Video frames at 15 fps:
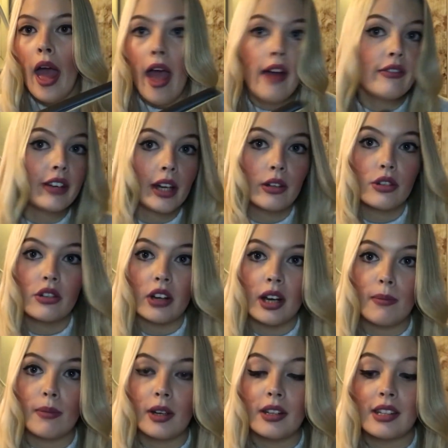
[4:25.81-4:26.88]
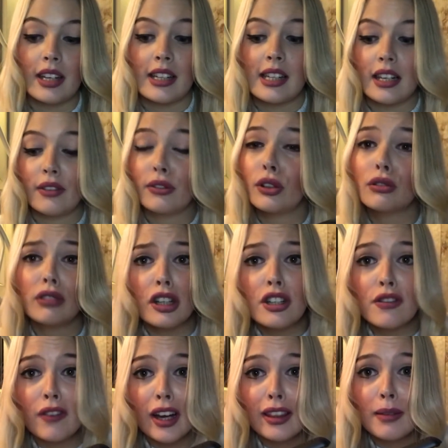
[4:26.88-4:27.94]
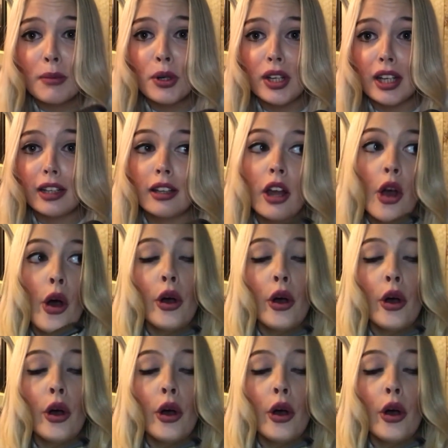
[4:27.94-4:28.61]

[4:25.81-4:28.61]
every girl's dream, because like I said, if you're rushing around in the morning,